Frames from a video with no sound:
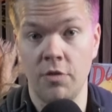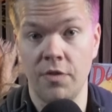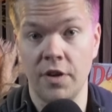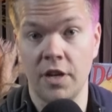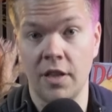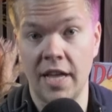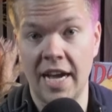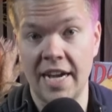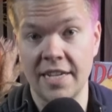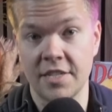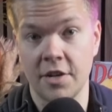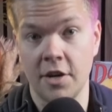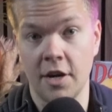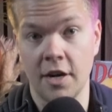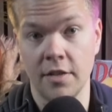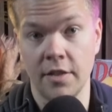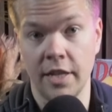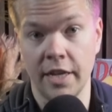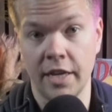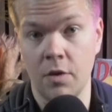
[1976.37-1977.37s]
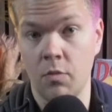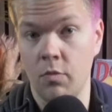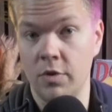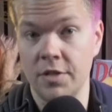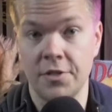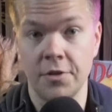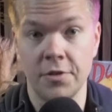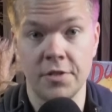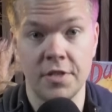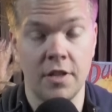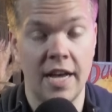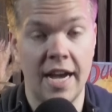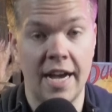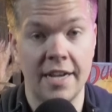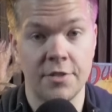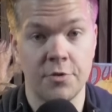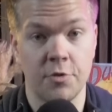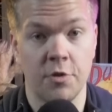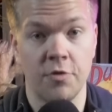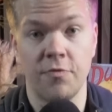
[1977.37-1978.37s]
of a class card like a Wizard's
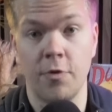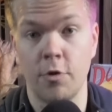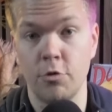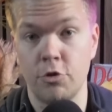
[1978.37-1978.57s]
class or